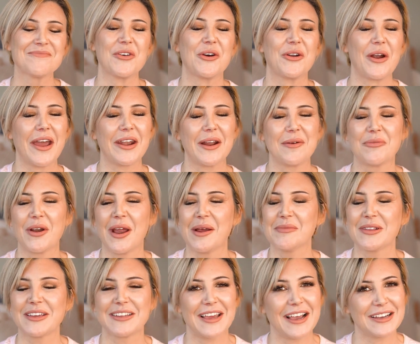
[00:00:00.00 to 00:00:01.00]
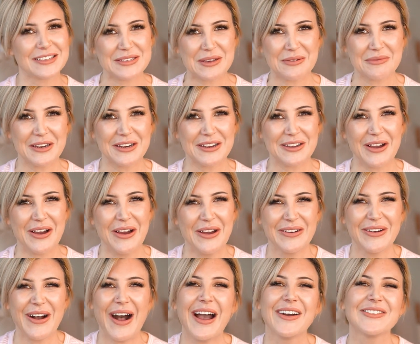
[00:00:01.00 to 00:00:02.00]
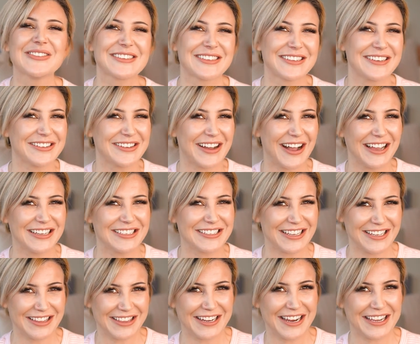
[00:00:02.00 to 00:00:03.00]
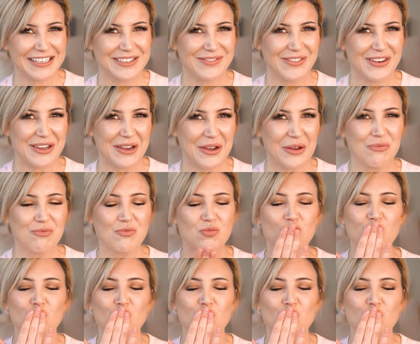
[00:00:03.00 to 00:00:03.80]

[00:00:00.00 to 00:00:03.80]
All right, I'm rambling now, so I'm gonna go. I will see you guys in the next video.